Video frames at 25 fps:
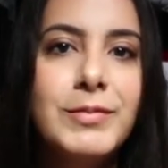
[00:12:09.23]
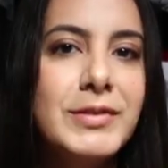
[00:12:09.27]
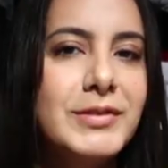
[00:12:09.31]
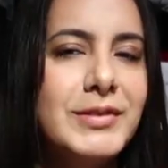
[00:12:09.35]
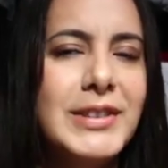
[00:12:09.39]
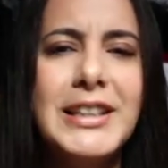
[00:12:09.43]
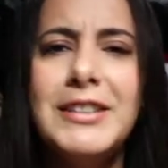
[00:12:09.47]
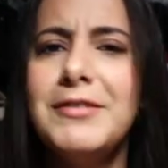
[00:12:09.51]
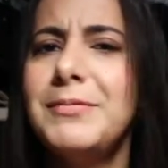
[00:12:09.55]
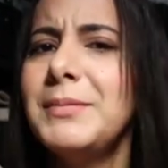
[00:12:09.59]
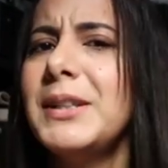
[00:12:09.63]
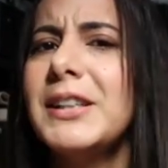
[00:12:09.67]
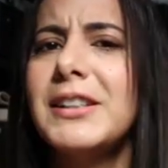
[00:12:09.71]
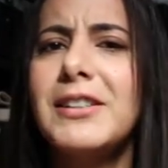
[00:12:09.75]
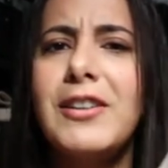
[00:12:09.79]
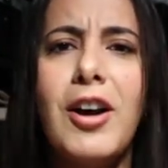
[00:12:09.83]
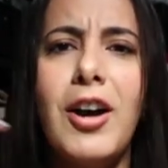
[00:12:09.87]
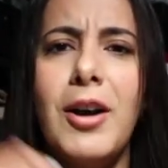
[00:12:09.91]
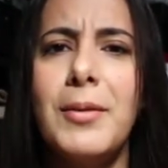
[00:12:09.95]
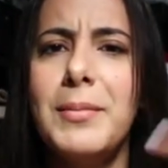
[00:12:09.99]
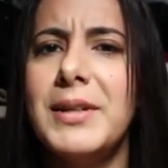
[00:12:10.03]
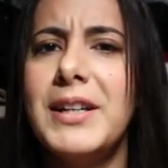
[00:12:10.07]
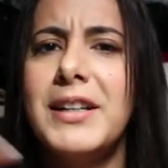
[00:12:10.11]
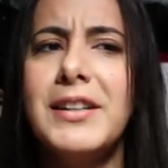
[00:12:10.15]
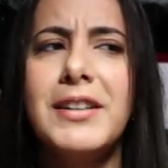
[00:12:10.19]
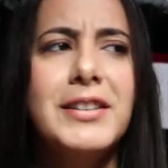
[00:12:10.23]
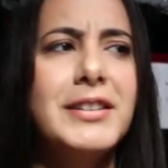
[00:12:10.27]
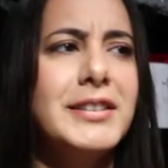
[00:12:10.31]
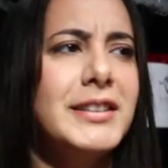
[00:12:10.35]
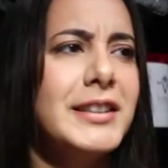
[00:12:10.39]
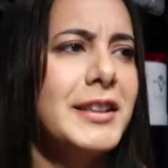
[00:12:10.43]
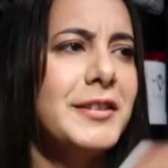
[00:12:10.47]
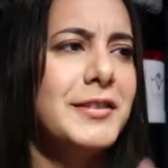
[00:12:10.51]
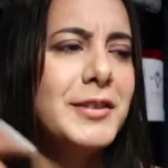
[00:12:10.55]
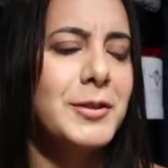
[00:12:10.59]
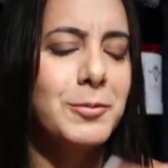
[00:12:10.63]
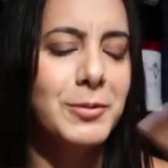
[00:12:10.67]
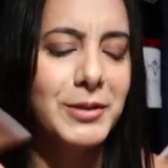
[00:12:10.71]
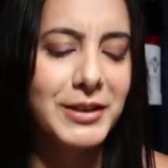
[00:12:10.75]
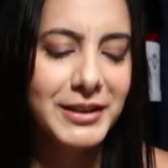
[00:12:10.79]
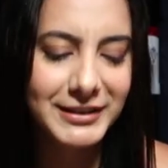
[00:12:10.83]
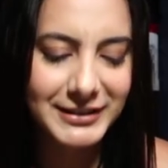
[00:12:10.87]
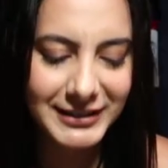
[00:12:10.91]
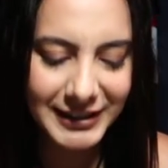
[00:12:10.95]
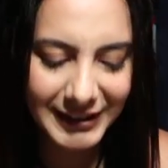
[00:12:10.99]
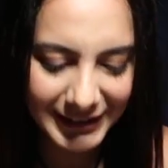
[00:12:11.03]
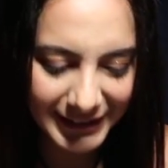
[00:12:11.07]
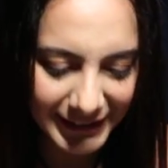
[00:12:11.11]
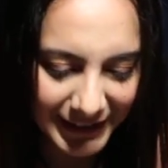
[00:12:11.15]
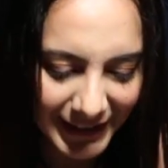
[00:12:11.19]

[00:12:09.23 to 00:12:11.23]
leave me a comment. I couldn't think of the words.